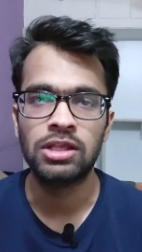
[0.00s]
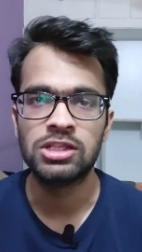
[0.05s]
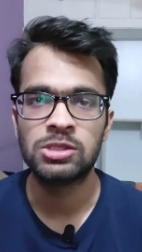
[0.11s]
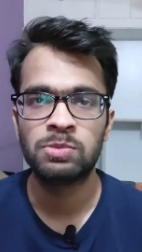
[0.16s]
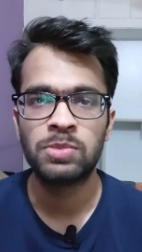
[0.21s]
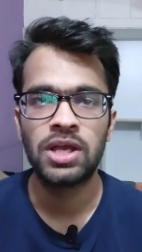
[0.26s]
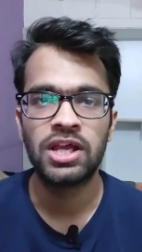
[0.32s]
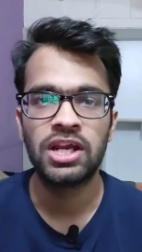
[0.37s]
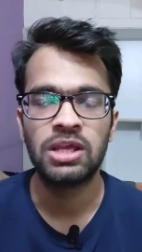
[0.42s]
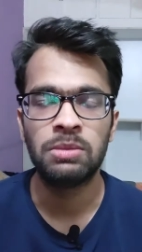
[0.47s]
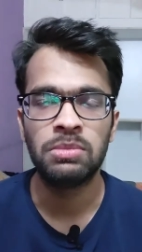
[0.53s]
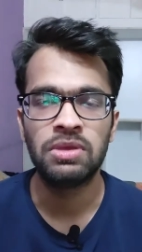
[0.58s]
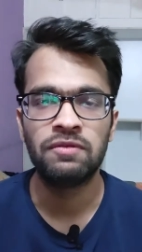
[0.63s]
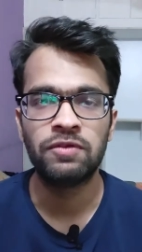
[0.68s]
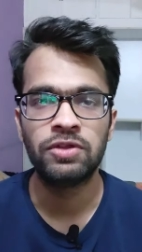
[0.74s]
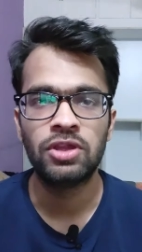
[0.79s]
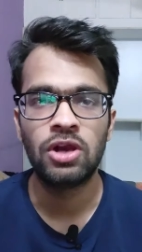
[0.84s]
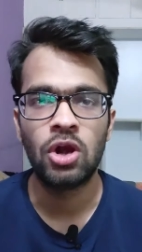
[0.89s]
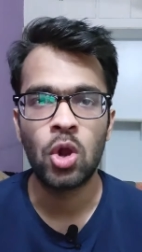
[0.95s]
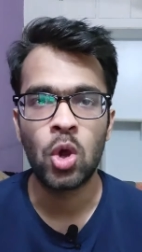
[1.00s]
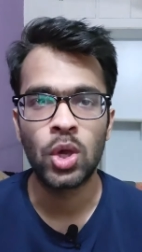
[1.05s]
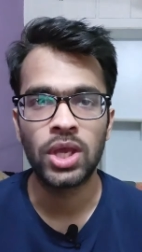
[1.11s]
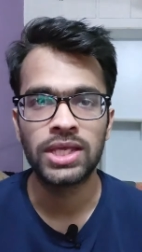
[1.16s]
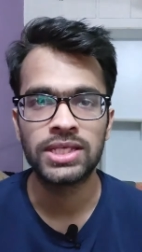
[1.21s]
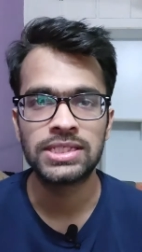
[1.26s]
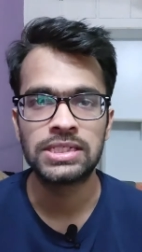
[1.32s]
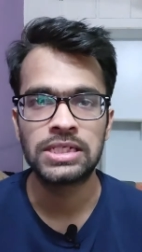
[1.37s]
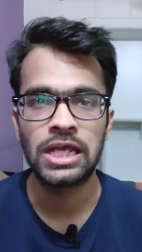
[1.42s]
inspiring me for the
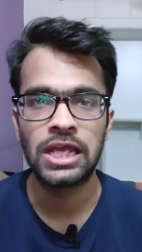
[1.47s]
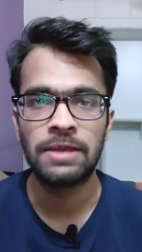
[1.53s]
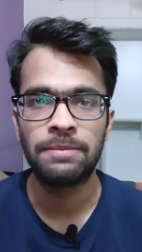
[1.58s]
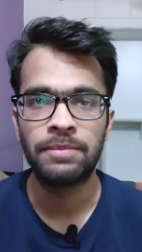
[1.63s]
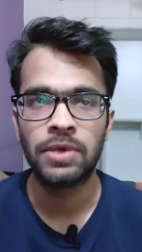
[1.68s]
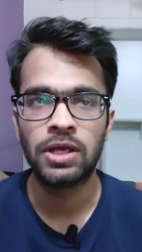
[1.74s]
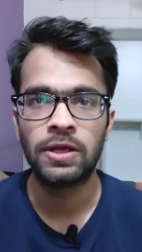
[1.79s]
longest time.